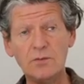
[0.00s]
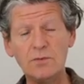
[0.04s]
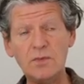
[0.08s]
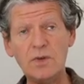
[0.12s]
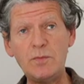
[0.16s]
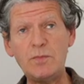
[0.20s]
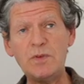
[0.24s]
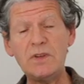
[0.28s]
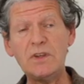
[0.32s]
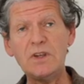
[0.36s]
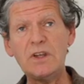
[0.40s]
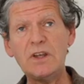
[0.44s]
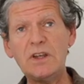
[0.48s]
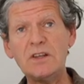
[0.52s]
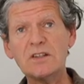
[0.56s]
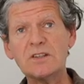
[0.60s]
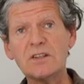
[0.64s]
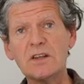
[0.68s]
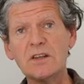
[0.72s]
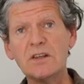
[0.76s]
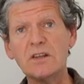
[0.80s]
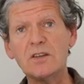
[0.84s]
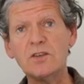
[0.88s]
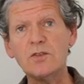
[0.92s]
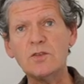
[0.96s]
maybe
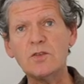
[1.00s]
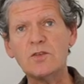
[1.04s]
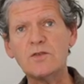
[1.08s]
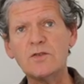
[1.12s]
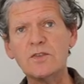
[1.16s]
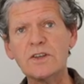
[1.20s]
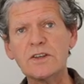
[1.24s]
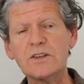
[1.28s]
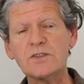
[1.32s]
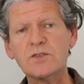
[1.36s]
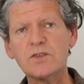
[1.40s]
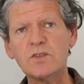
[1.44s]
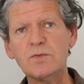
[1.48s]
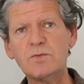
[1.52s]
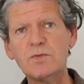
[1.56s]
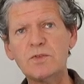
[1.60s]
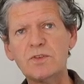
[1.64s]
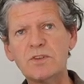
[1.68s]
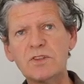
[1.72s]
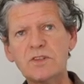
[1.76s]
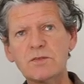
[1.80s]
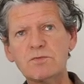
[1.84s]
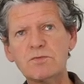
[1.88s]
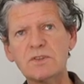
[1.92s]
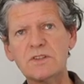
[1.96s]
it's a youthful
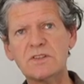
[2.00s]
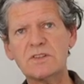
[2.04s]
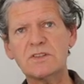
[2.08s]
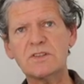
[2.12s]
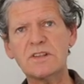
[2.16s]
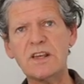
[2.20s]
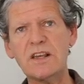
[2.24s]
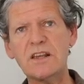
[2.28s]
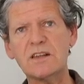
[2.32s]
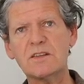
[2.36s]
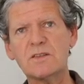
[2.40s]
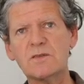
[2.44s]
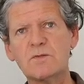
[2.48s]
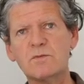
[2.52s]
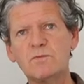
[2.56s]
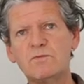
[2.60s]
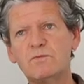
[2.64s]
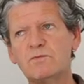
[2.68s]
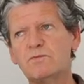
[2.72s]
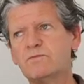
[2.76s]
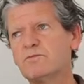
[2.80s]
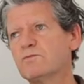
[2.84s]
exuberance which takes